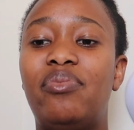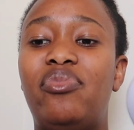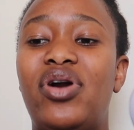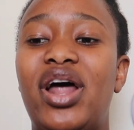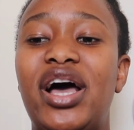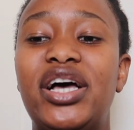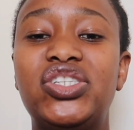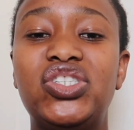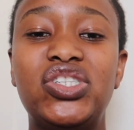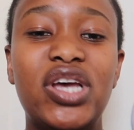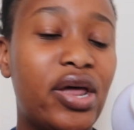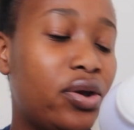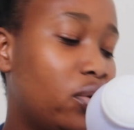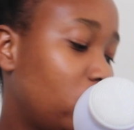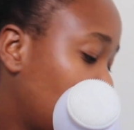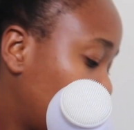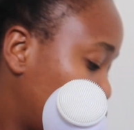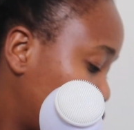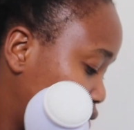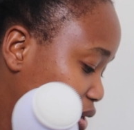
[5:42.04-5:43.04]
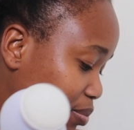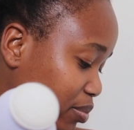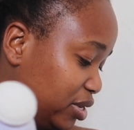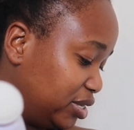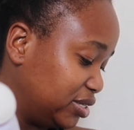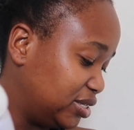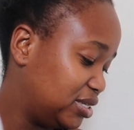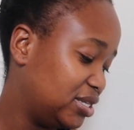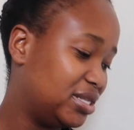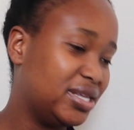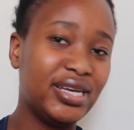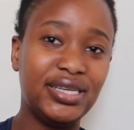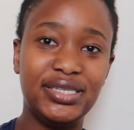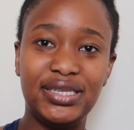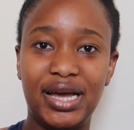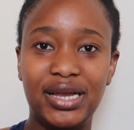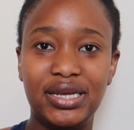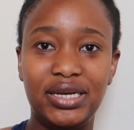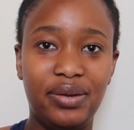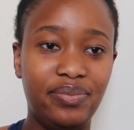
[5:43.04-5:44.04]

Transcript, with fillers: brush i don't know let me see the exact